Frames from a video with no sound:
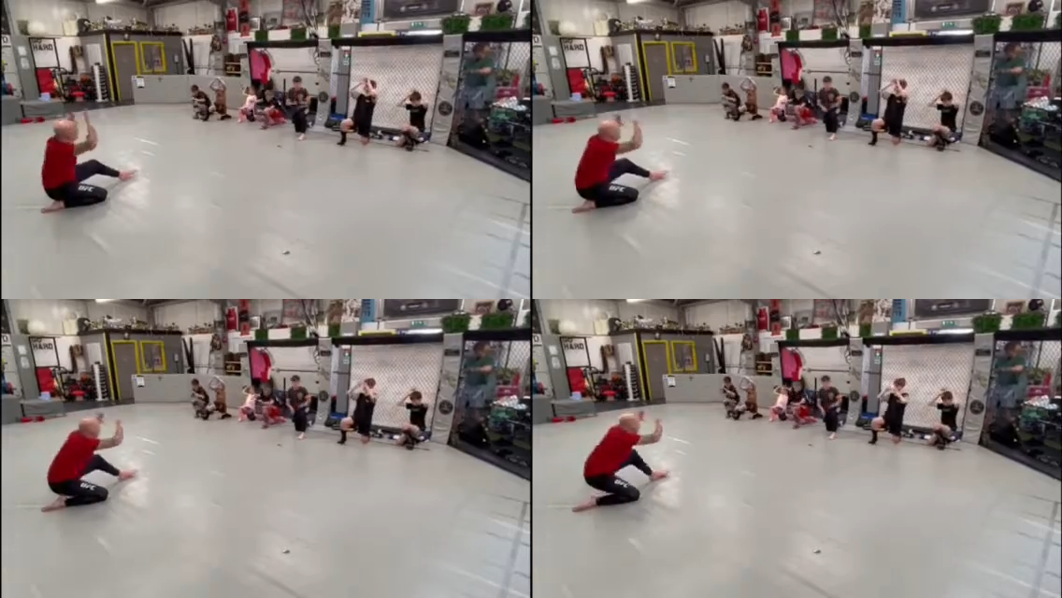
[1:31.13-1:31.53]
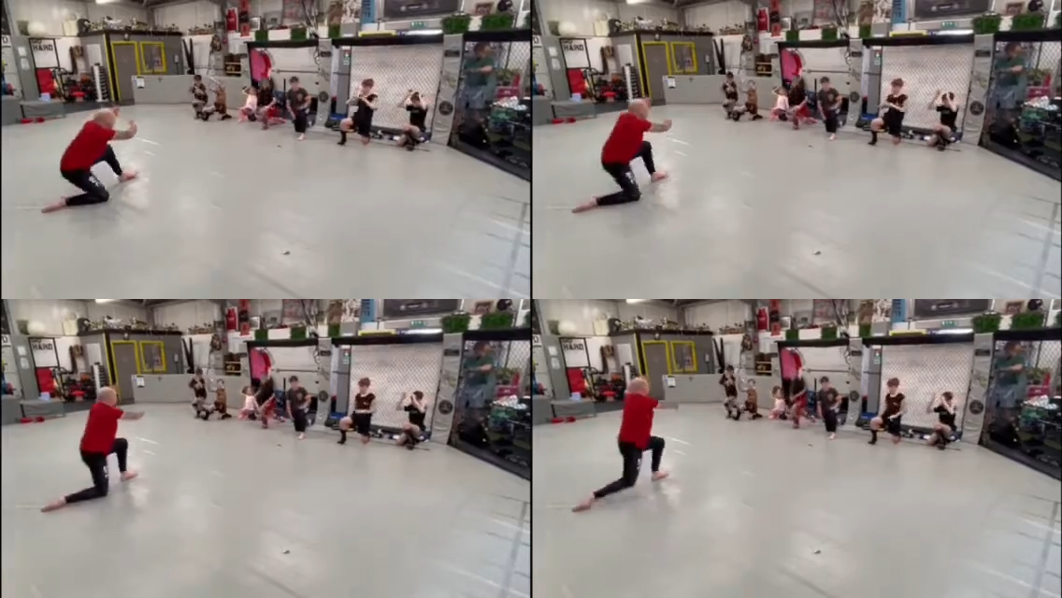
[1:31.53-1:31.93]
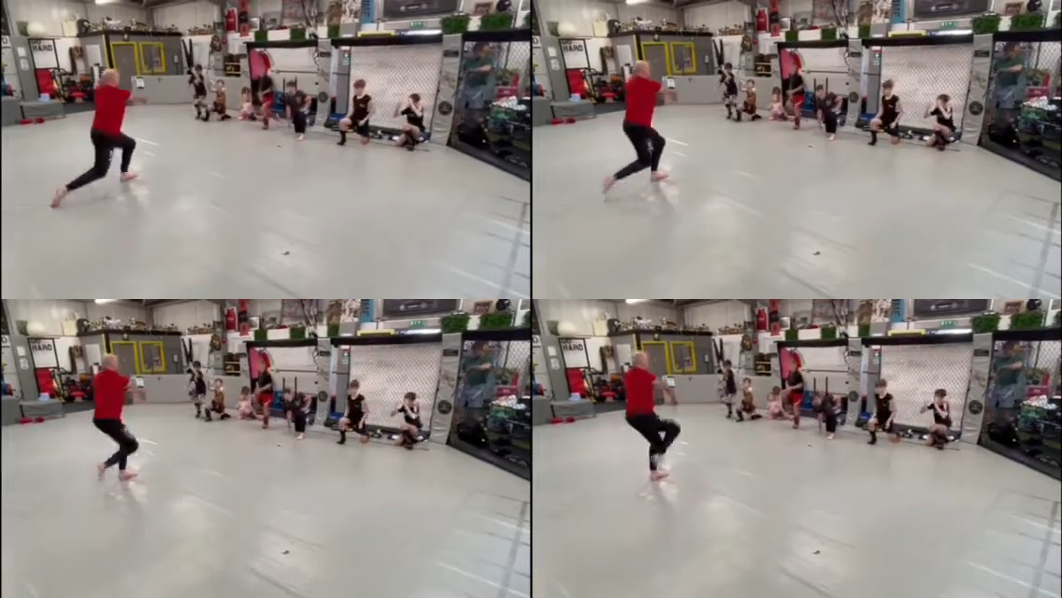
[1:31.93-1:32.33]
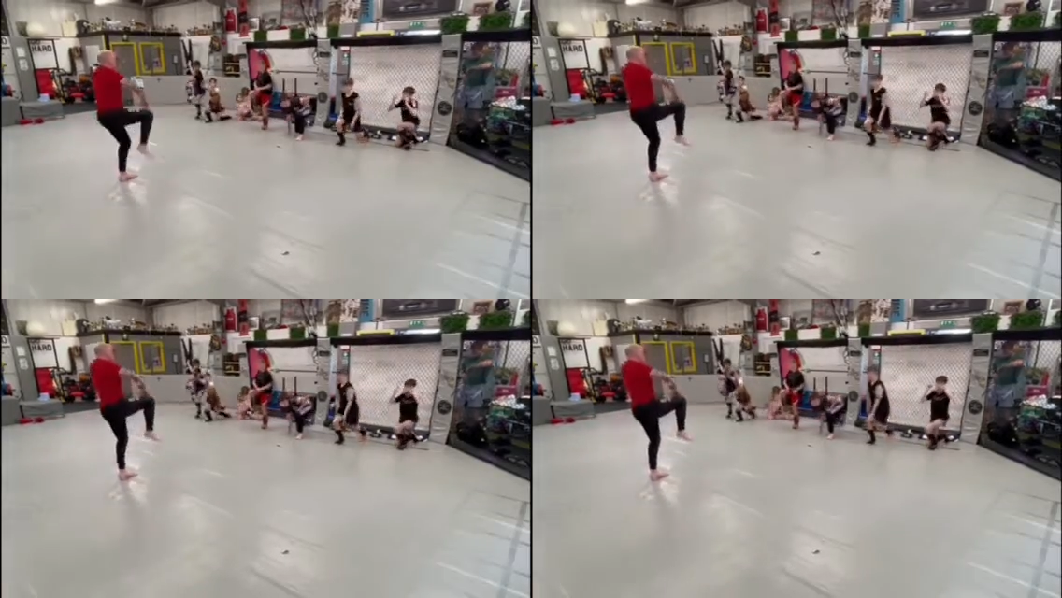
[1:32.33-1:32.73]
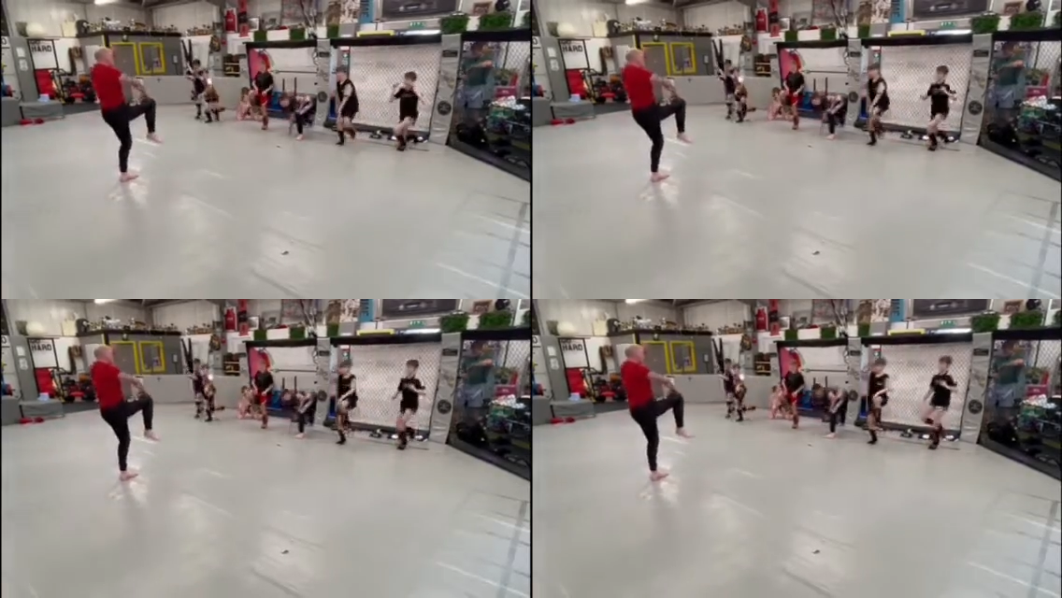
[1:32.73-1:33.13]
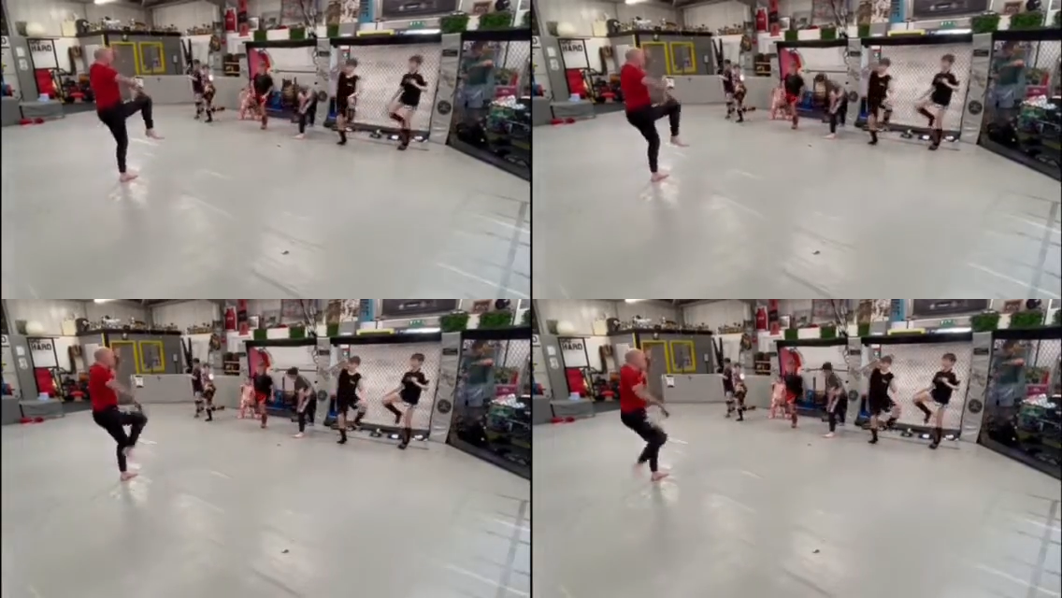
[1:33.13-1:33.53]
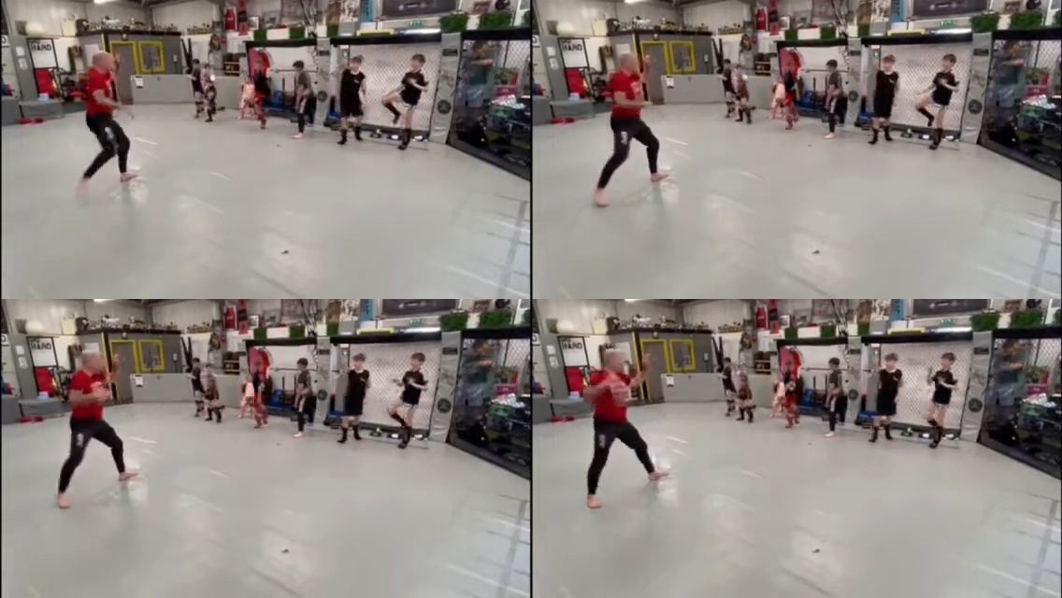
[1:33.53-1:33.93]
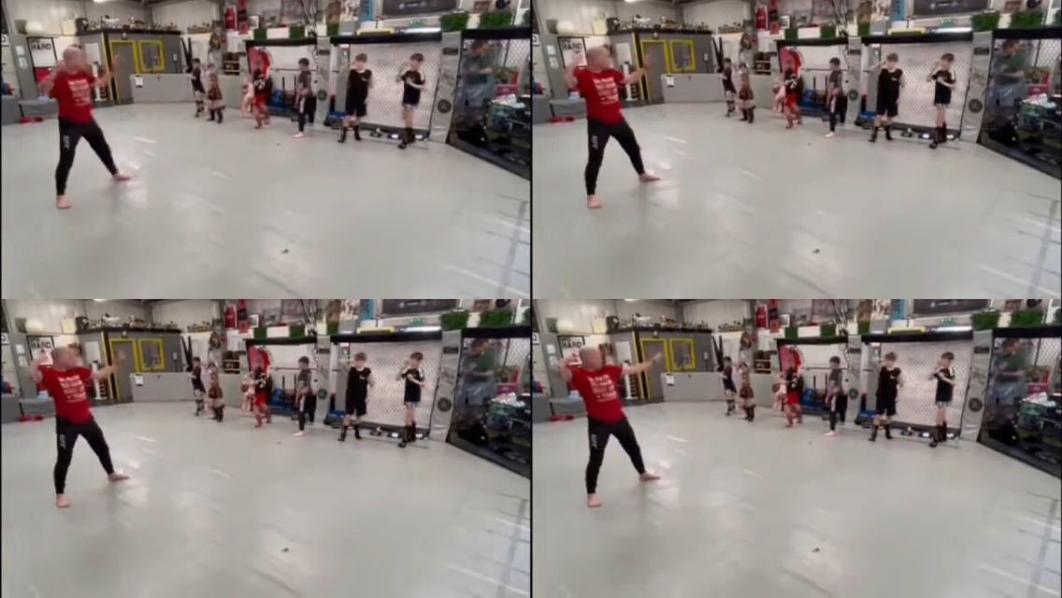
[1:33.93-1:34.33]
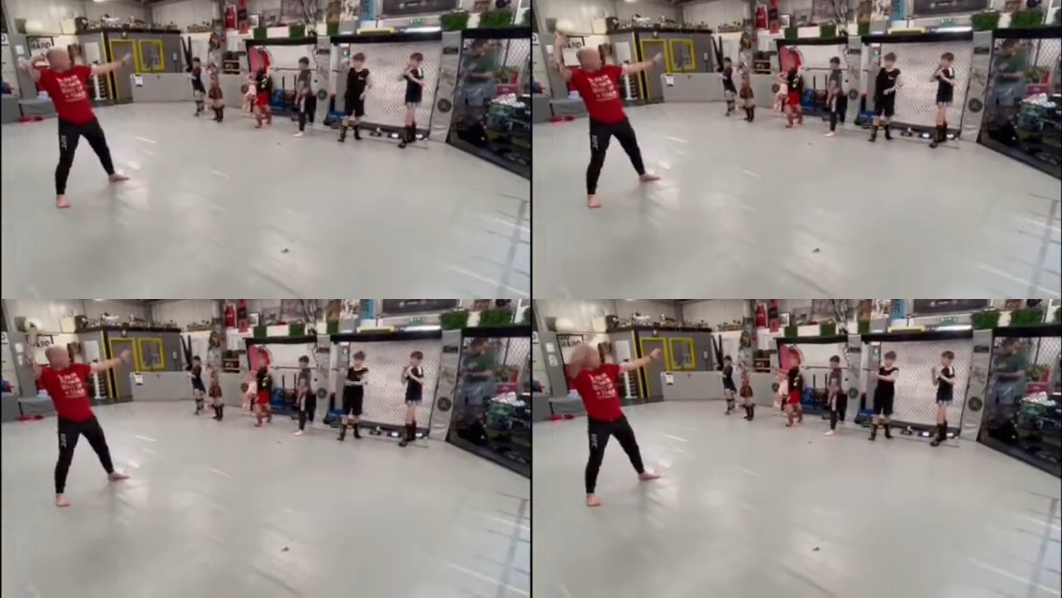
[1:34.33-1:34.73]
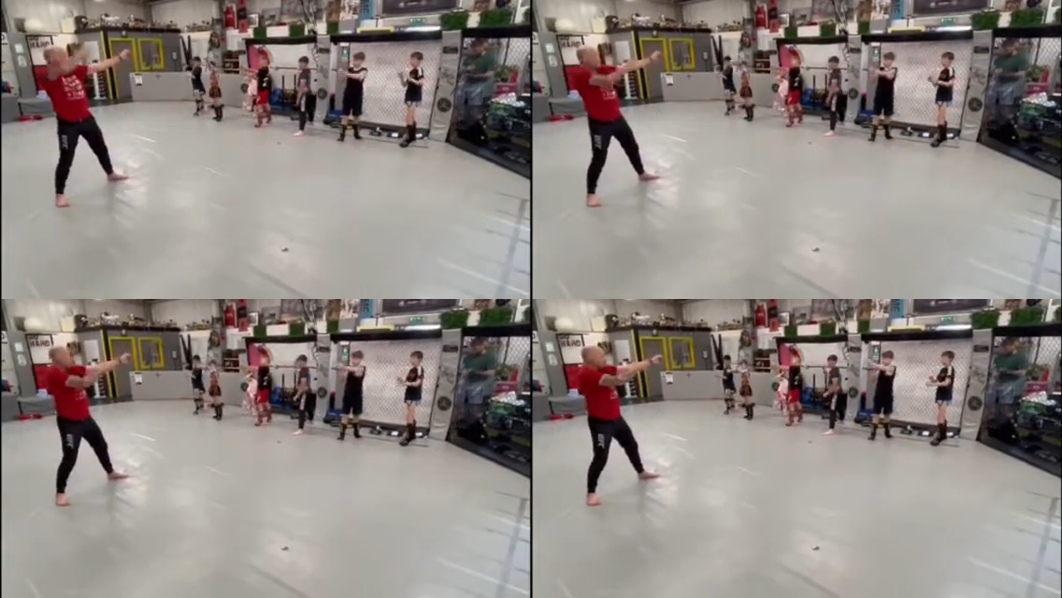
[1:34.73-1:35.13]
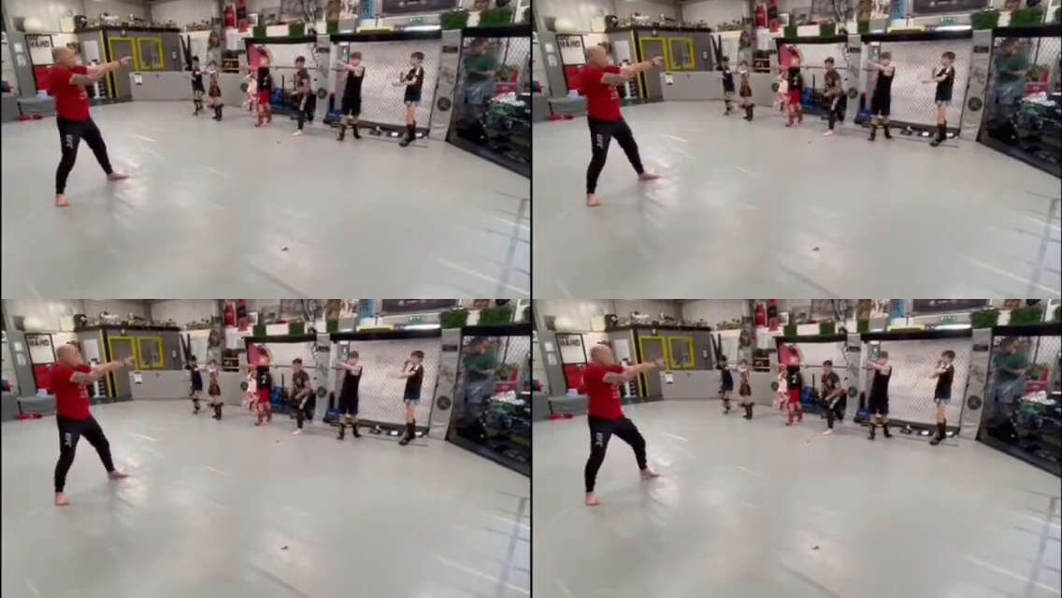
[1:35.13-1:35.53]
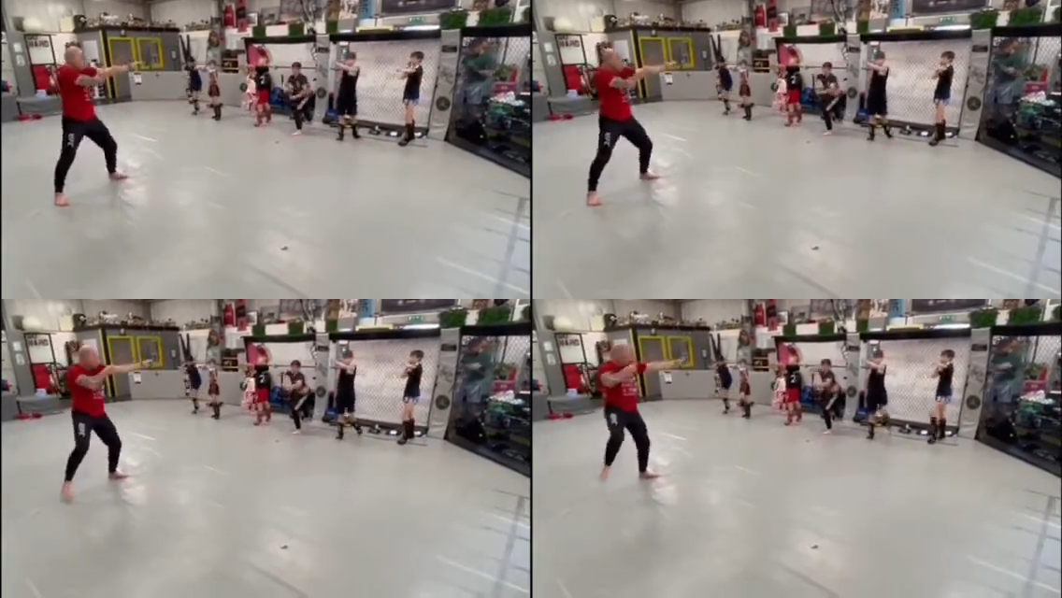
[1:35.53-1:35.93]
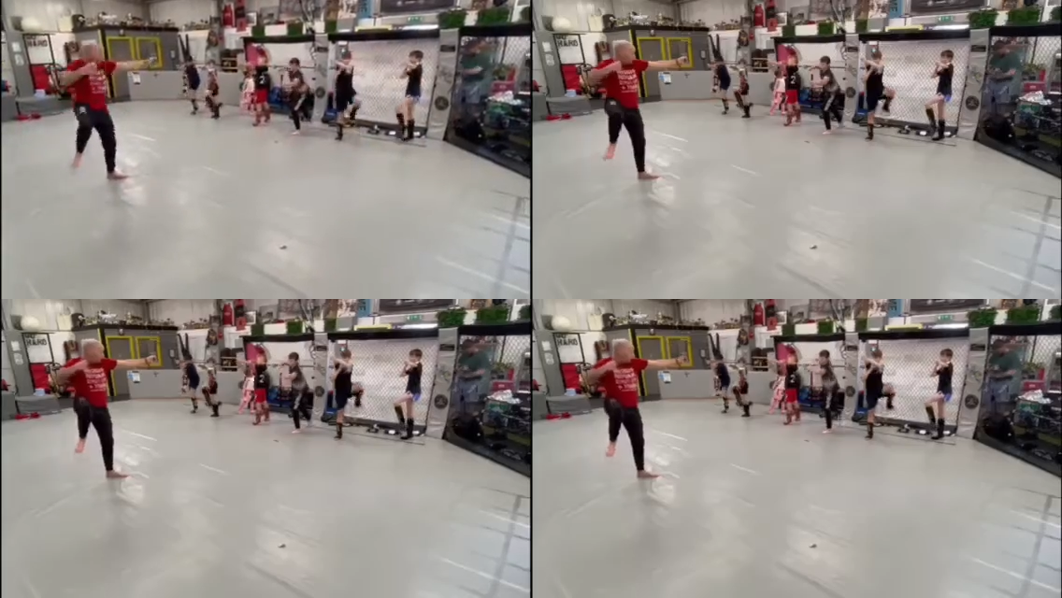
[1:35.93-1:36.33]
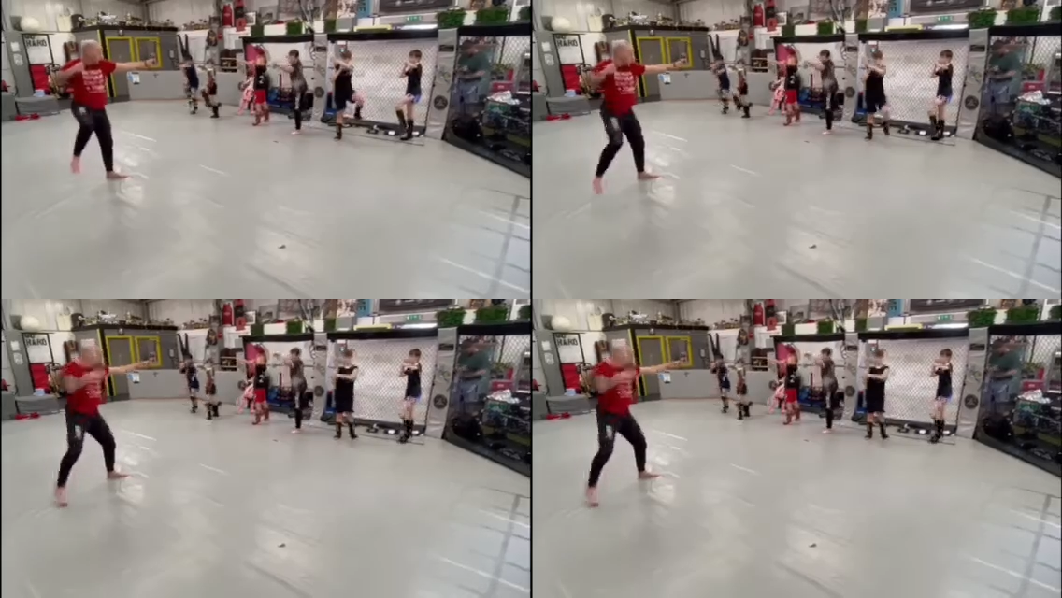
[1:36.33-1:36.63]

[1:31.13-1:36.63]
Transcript: (no speaker visible)